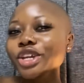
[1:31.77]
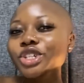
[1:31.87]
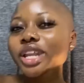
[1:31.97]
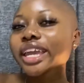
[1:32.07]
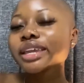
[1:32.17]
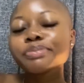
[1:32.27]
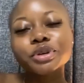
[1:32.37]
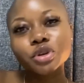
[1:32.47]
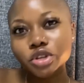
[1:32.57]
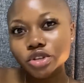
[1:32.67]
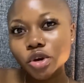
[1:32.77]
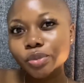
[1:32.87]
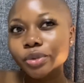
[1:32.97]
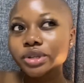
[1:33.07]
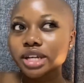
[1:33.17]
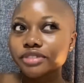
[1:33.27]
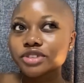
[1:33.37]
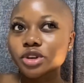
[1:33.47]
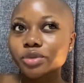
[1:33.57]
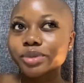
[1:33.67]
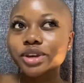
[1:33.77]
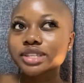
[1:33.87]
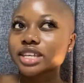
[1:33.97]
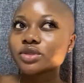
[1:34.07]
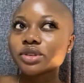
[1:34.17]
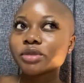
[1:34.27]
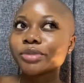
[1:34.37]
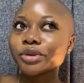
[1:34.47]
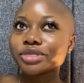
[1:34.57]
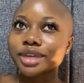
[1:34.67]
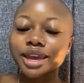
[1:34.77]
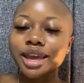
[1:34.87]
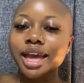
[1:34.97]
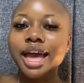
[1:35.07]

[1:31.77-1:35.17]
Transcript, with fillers: should I get pure soap or Dove soap? Because I saw they were both there.